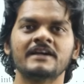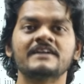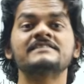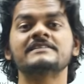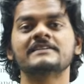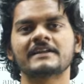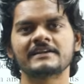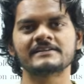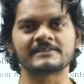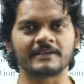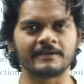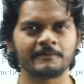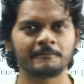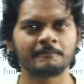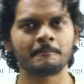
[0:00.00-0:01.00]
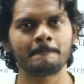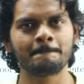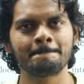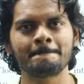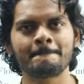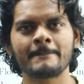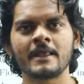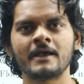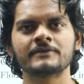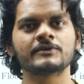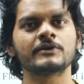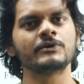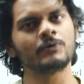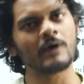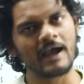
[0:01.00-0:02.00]
it's crazy. So
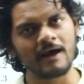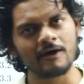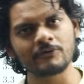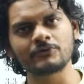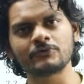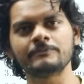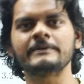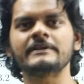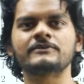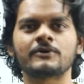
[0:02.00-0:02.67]
you have to be